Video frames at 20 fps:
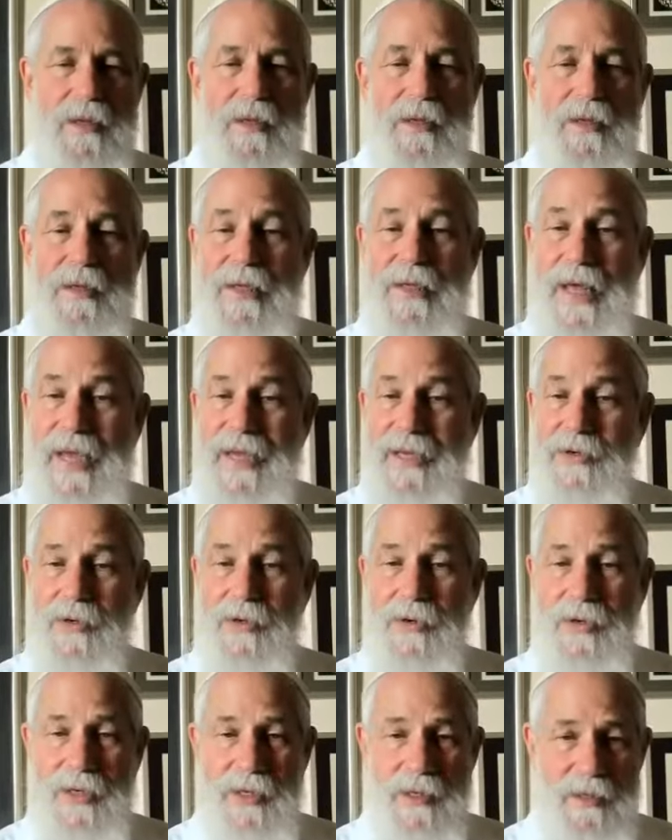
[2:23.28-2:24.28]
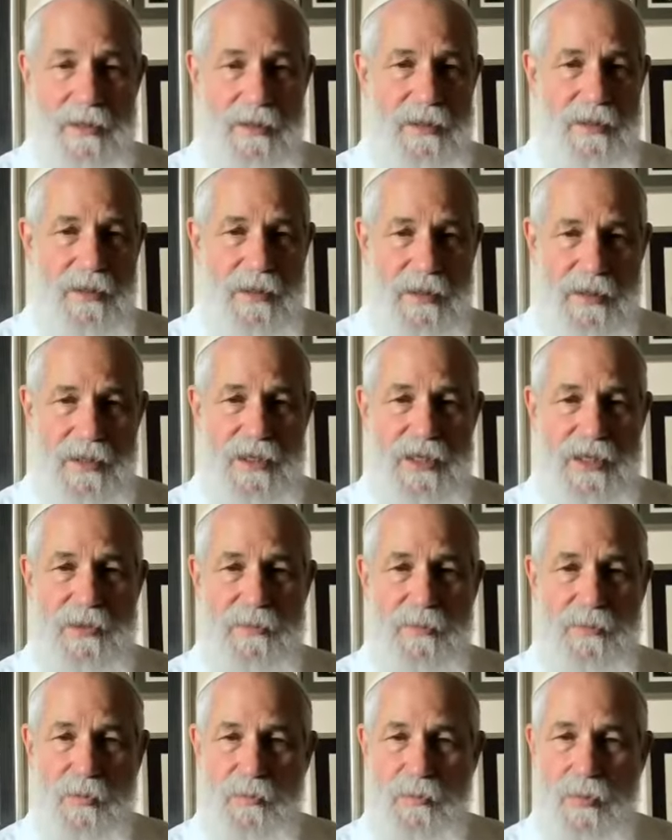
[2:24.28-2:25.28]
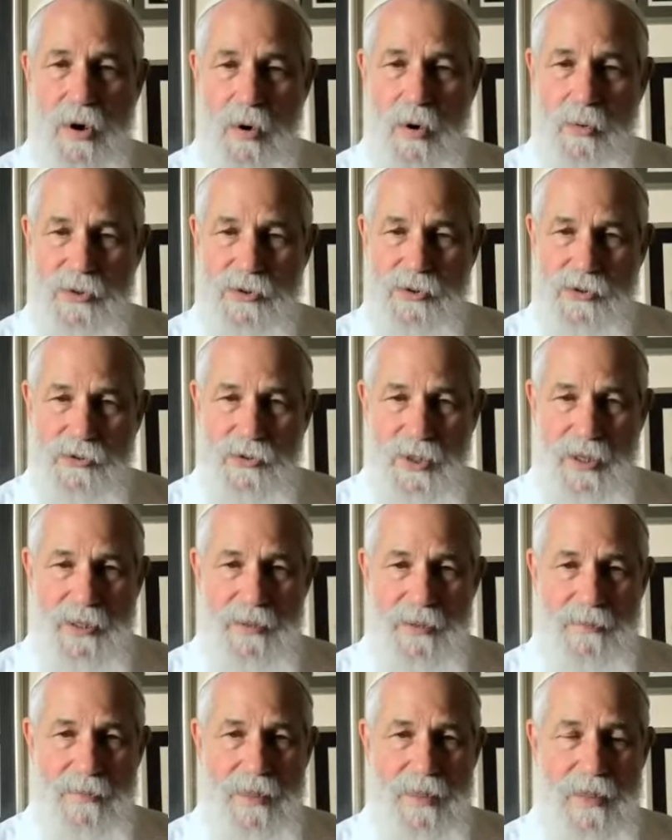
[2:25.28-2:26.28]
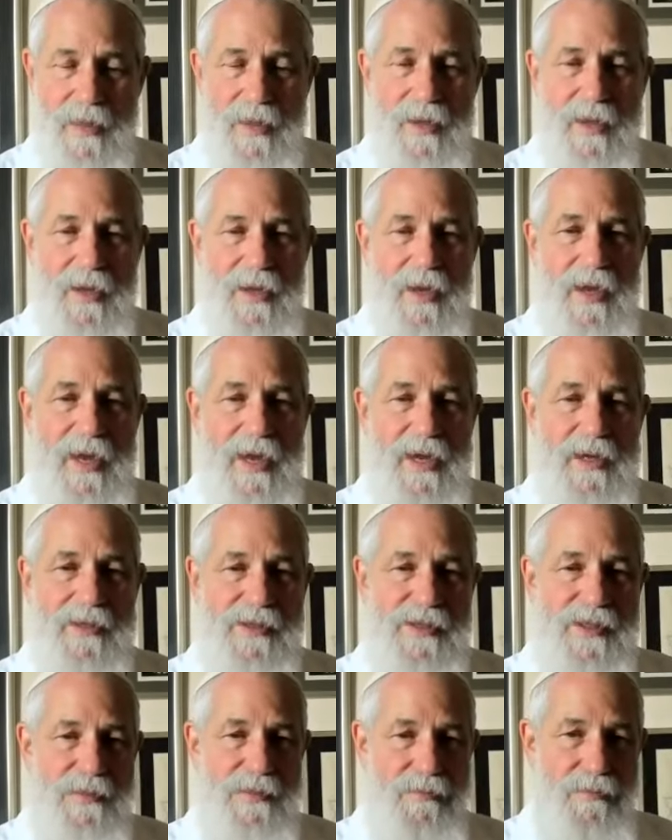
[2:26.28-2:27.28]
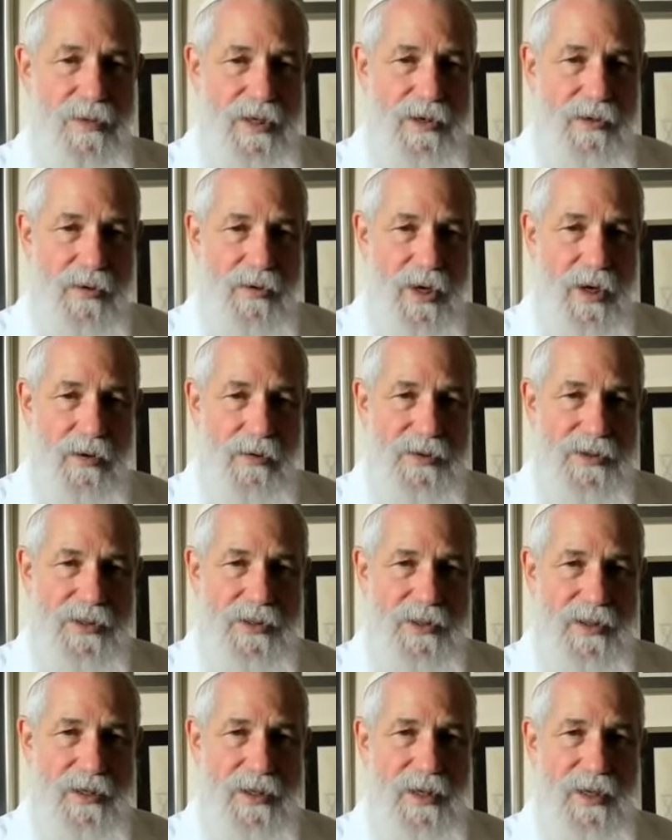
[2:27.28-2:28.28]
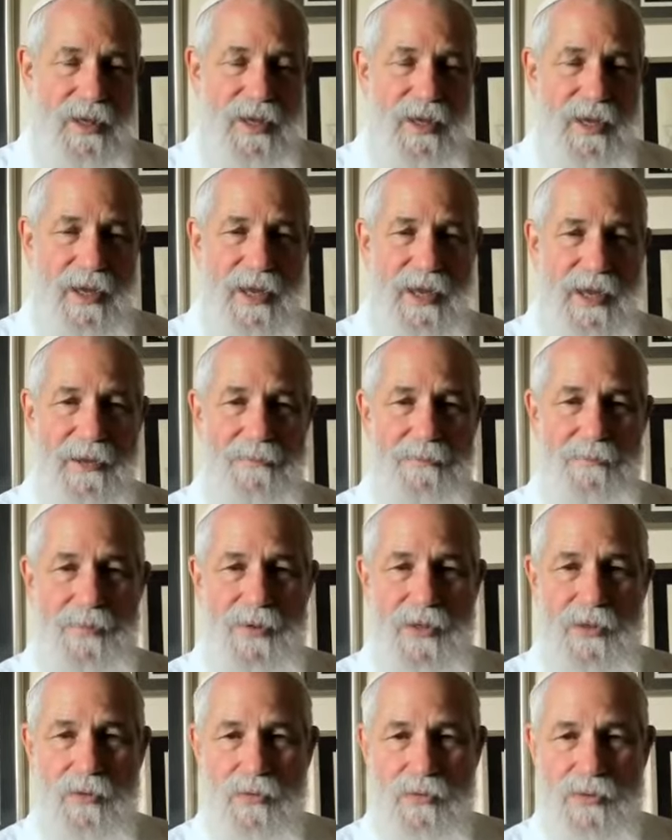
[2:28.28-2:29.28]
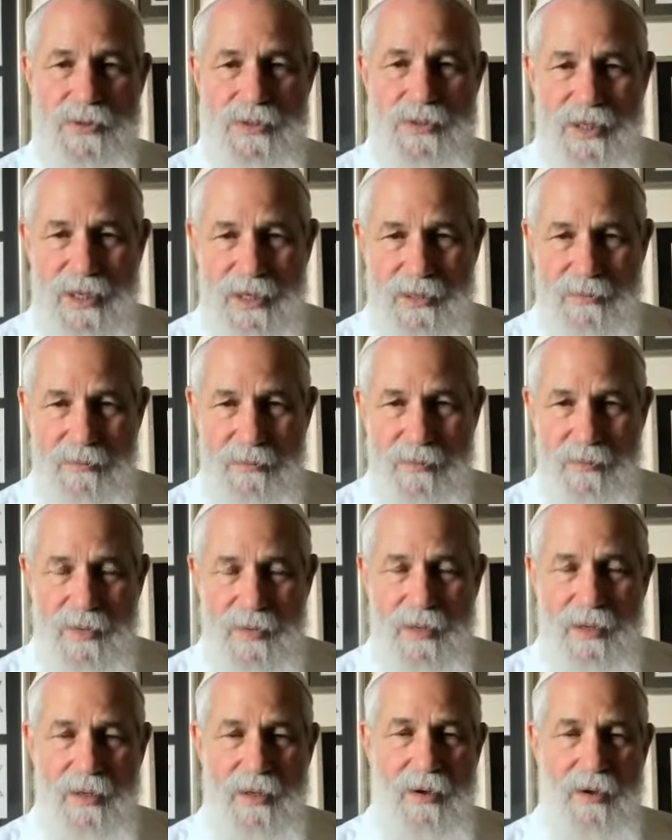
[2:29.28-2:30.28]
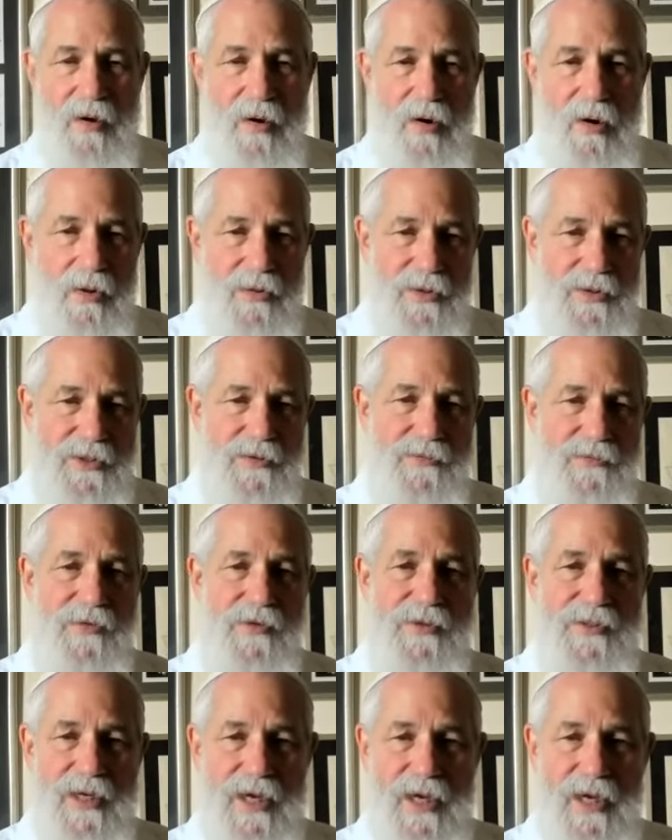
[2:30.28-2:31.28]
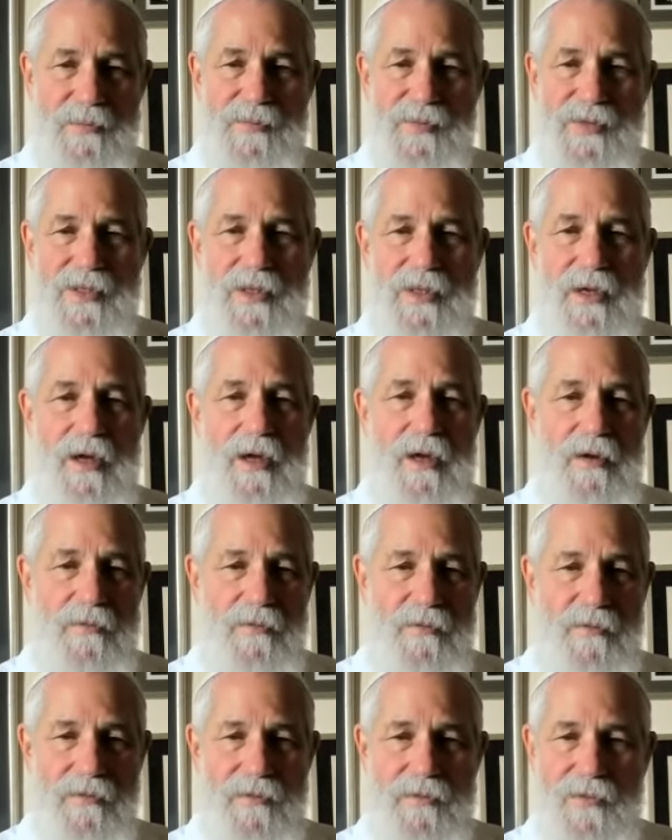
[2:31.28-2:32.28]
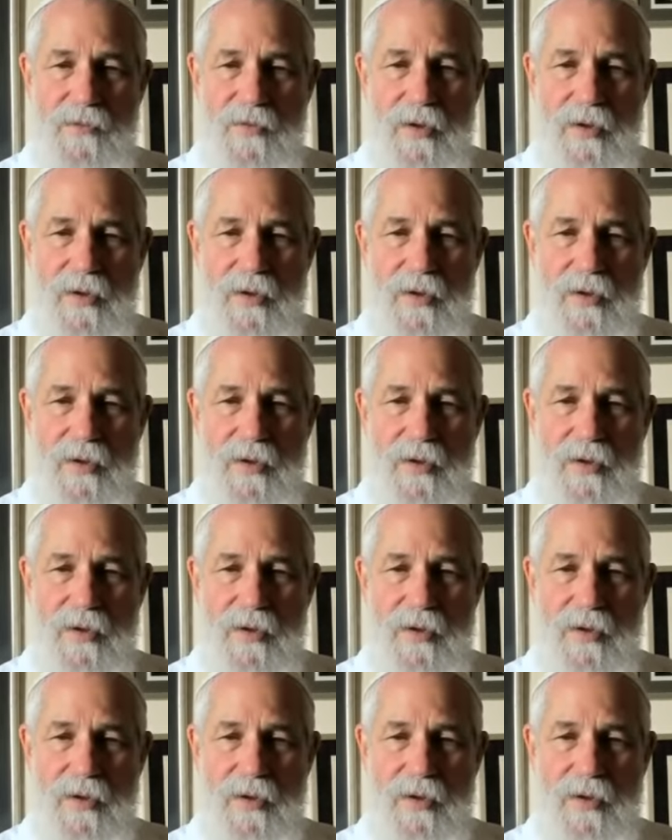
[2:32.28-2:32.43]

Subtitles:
later in Hebrew poetry and Zmirot and Piyutim, all the different types of